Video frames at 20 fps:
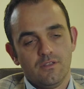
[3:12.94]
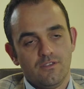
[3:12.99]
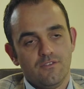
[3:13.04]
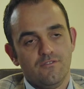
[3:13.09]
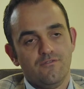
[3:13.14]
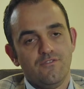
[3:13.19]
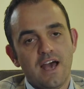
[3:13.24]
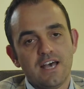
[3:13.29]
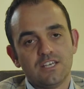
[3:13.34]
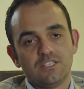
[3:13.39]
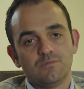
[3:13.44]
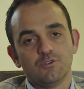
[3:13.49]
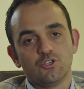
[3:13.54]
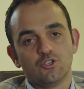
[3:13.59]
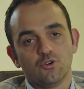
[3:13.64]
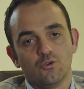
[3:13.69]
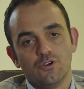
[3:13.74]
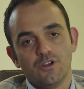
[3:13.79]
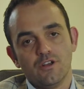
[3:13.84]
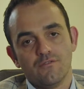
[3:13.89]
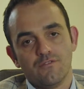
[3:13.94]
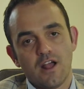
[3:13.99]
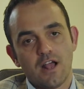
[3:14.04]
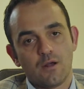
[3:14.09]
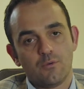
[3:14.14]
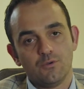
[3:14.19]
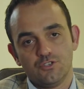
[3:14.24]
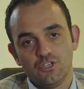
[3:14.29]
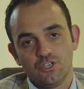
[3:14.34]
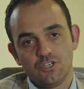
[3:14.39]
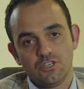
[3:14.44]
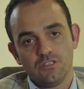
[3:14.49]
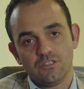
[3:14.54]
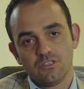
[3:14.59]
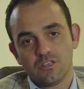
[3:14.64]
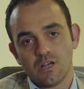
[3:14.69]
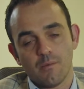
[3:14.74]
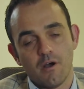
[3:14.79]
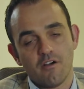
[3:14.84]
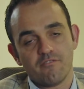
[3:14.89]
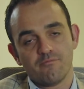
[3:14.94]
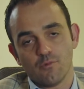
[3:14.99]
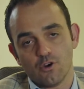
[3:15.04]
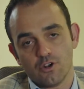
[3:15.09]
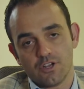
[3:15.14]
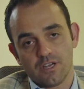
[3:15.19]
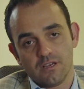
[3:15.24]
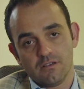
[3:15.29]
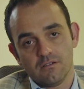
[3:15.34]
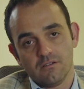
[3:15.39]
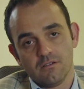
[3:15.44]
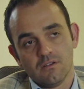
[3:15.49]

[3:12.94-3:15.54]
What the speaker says: The vast majority of our acquisitions come off market.